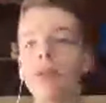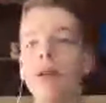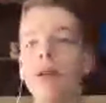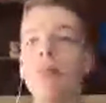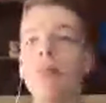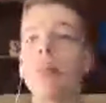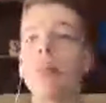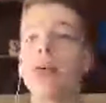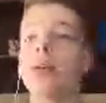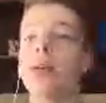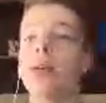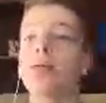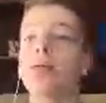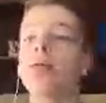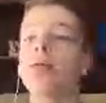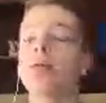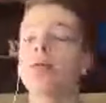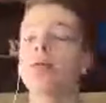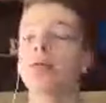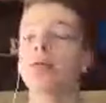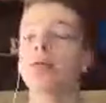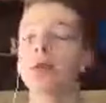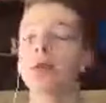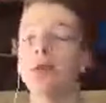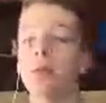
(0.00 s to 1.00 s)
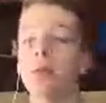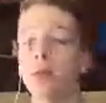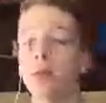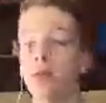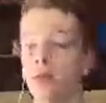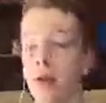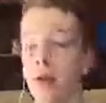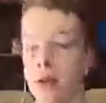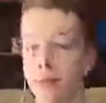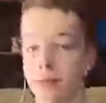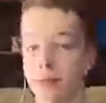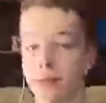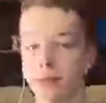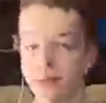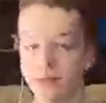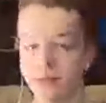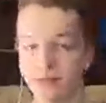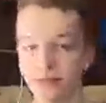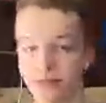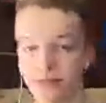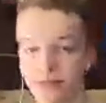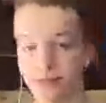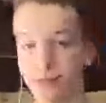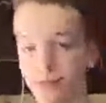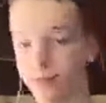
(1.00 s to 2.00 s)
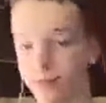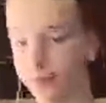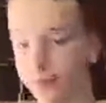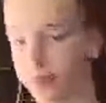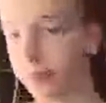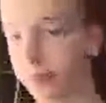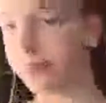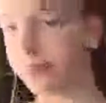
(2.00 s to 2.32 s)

but it was super fun. So